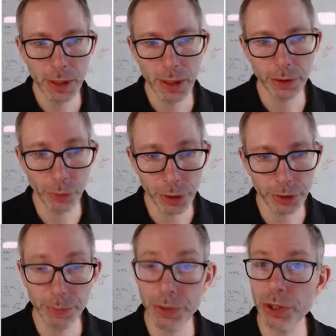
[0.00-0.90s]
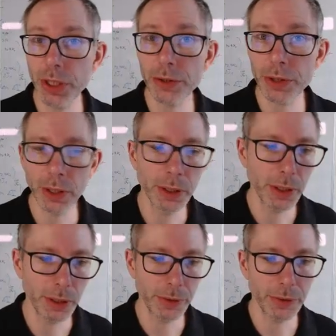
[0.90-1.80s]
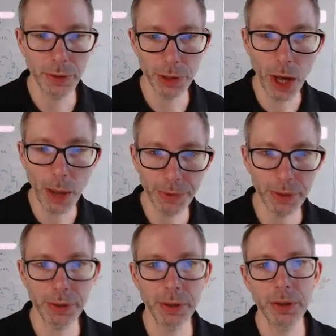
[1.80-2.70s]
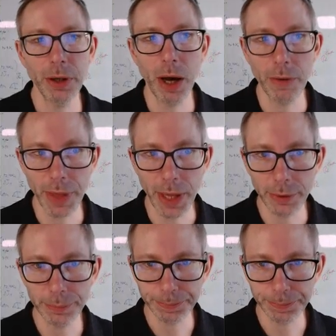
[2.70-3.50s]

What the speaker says: and a real depreciation is the opposite of that.